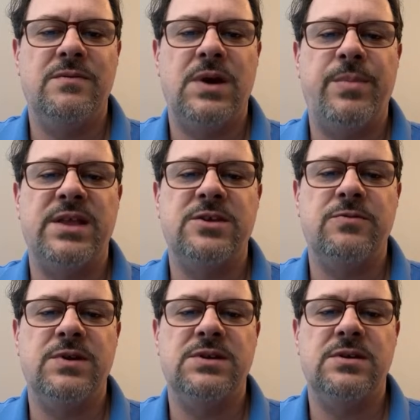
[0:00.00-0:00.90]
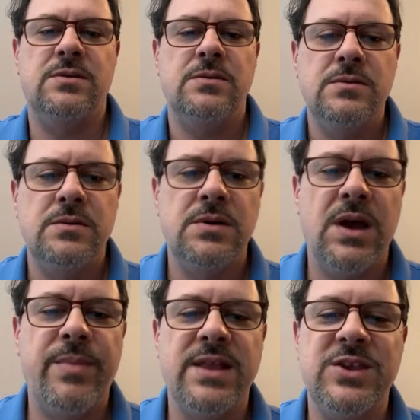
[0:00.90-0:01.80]
about the
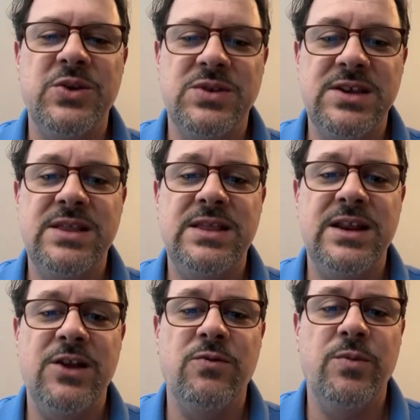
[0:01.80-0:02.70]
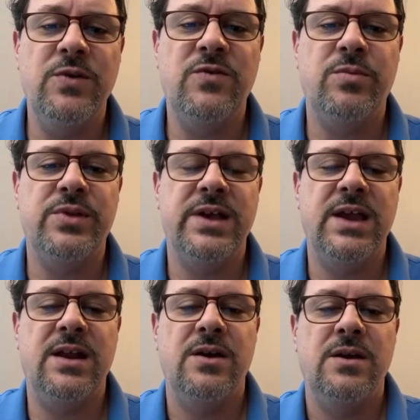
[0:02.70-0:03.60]
utility removal blade